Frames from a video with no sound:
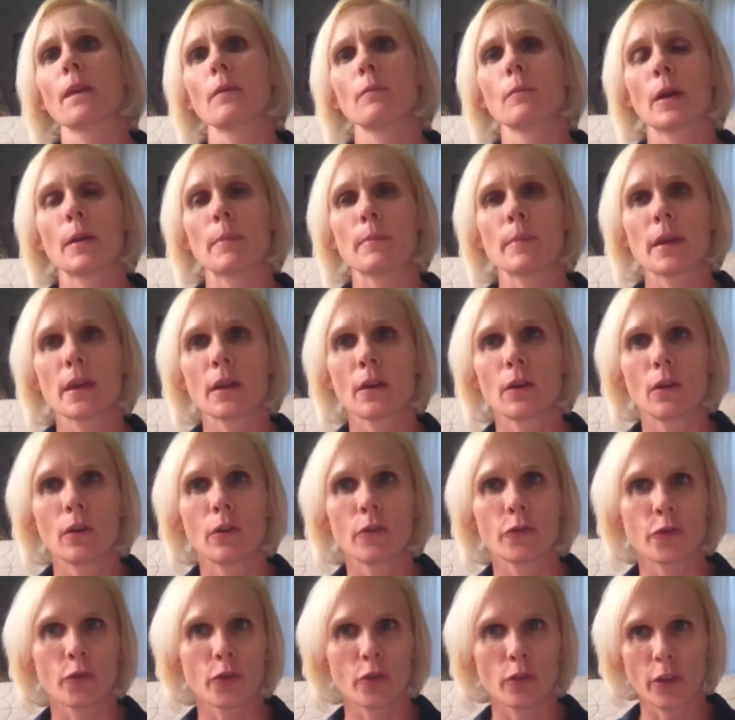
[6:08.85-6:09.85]
my
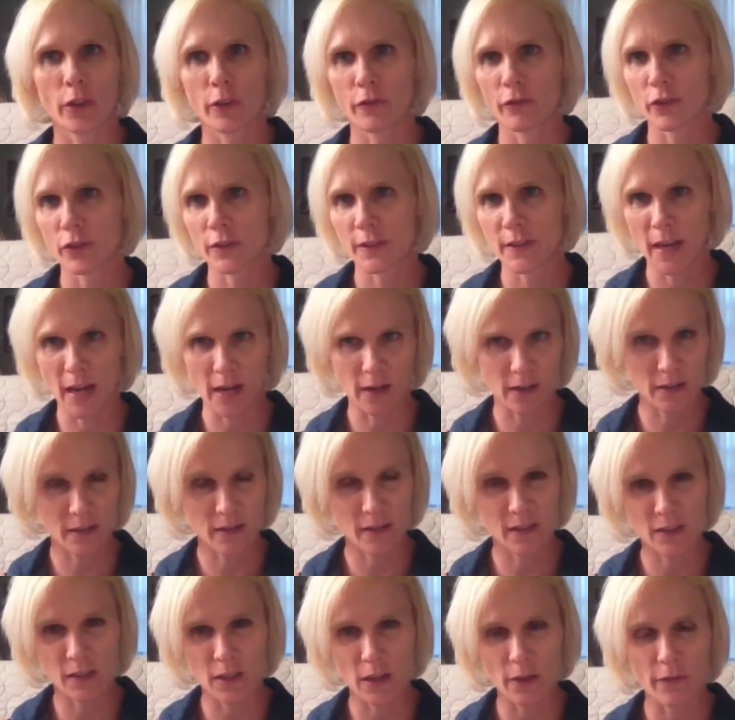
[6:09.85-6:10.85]
meals, or like for snacks
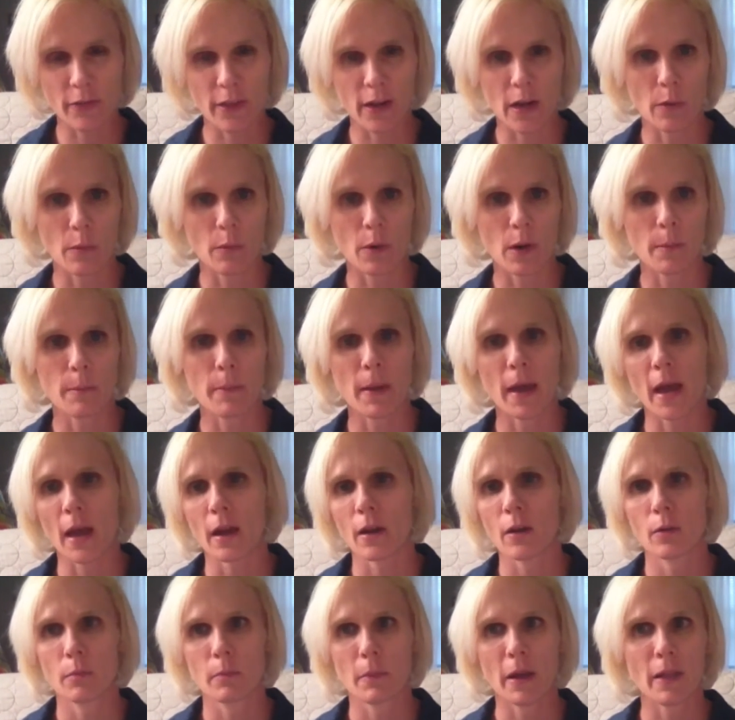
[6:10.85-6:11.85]
and stuff that I want to
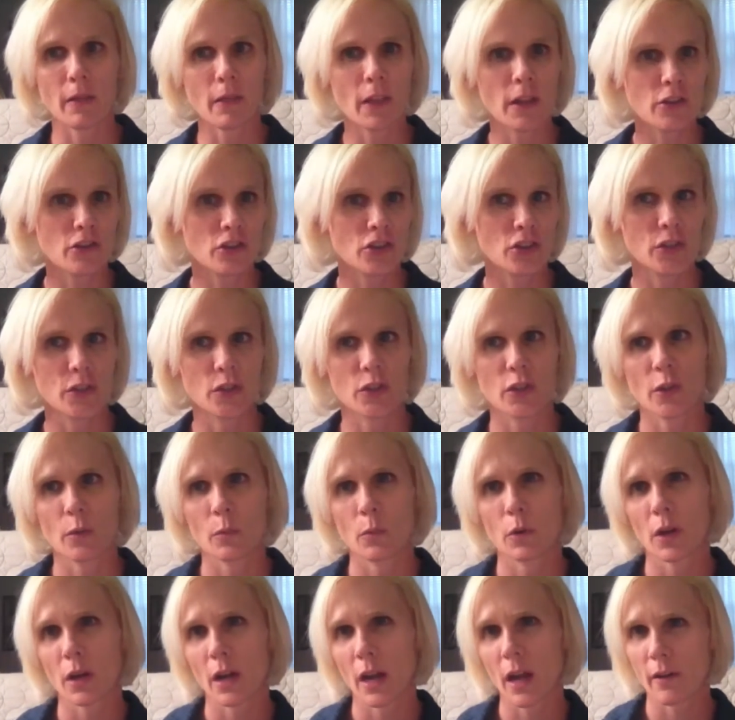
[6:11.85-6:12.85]
pack on my lunches or that
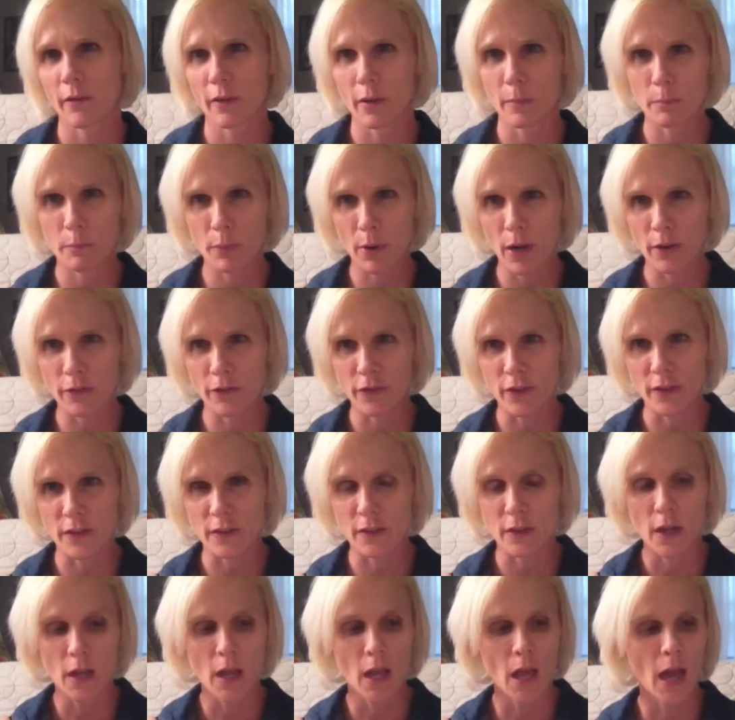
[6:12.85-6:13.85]
we're going to have at breakfast,
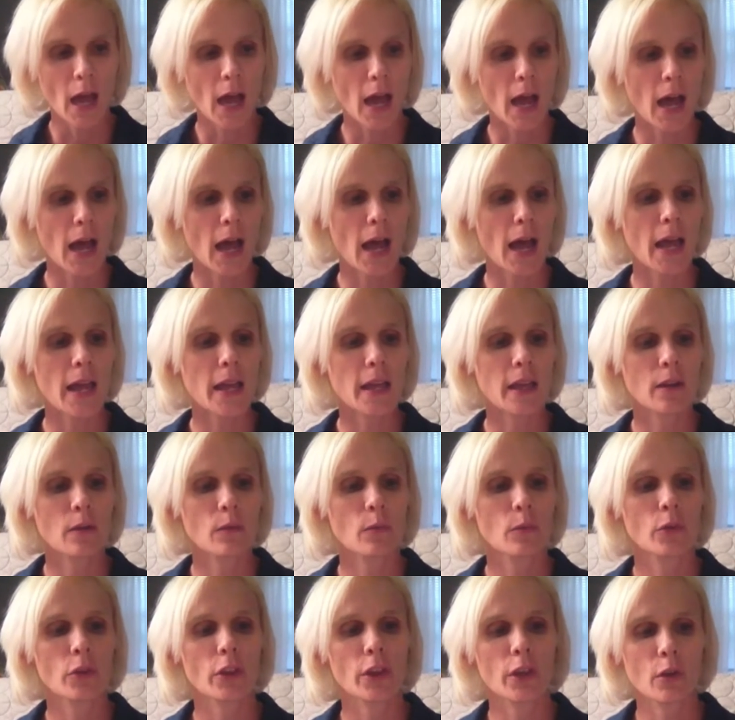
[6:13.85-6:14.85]
I
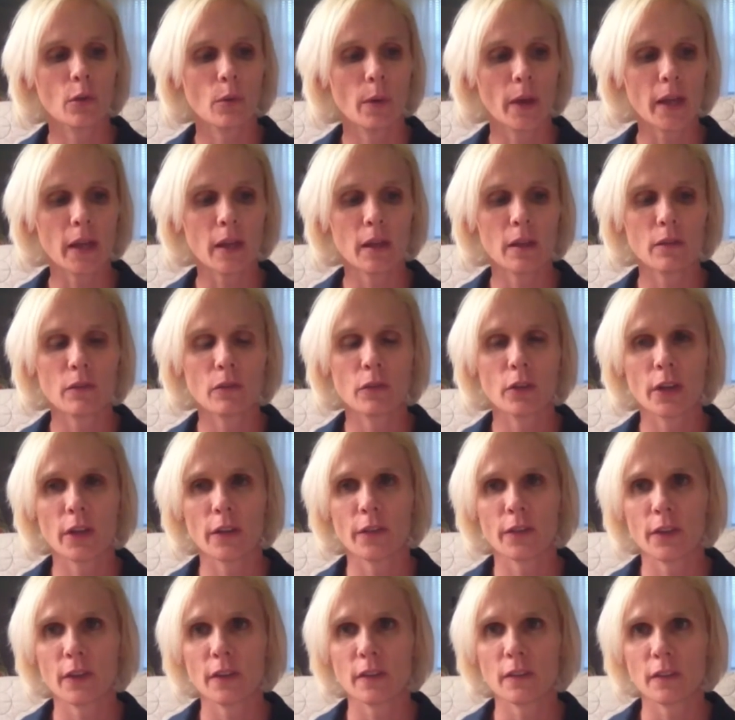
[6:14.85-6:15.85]
can really quick look
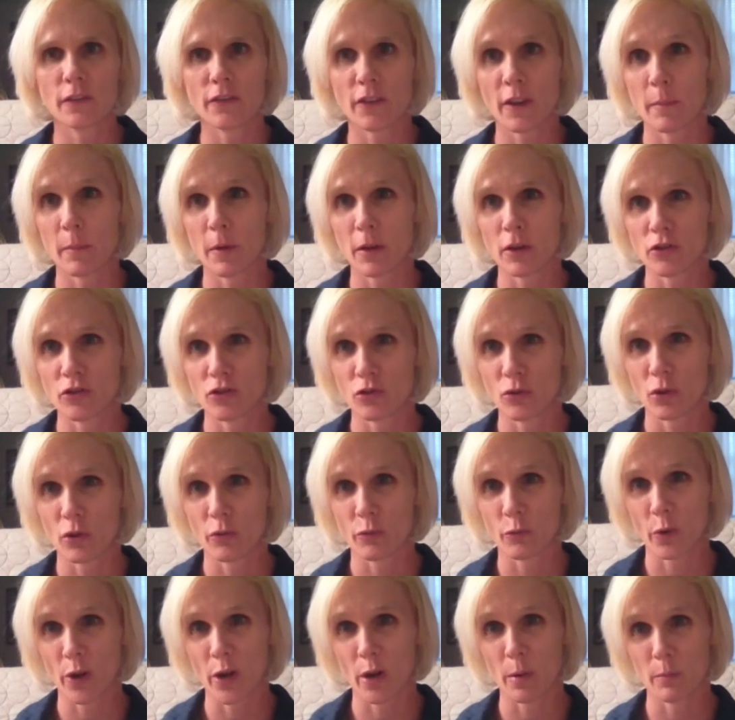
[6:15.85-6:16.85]
at this if I'm unsure
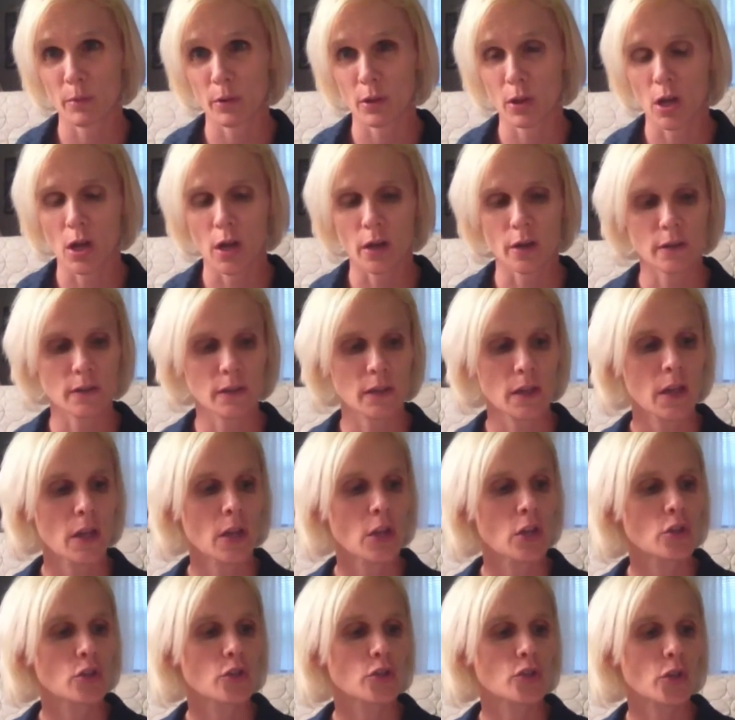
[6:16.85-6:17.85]
of where it belongs.
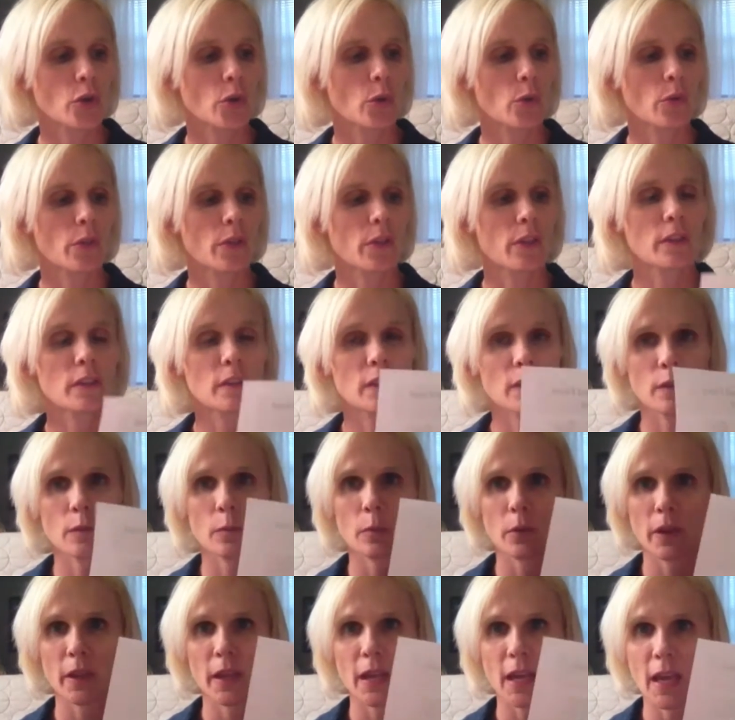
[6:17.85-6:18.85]
So this is
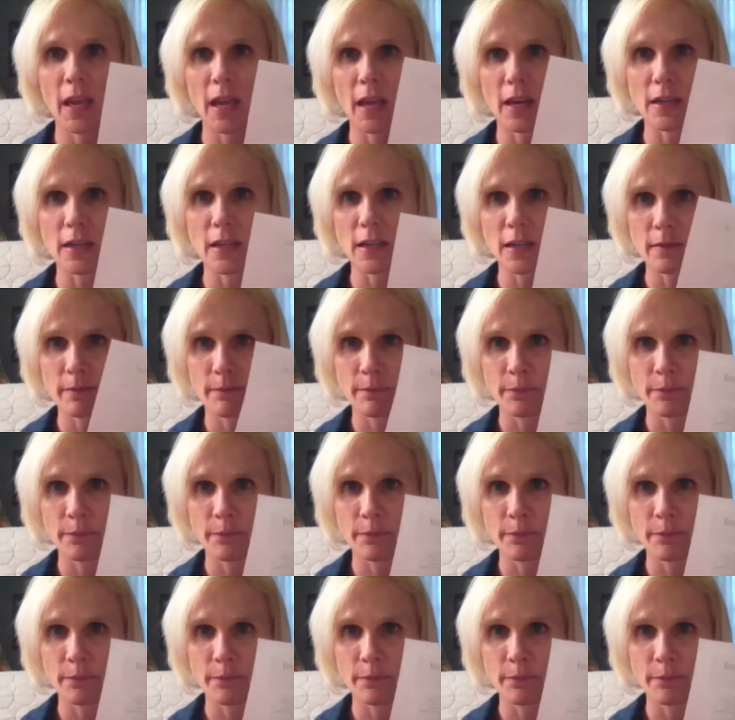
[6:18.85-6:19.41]
really handy.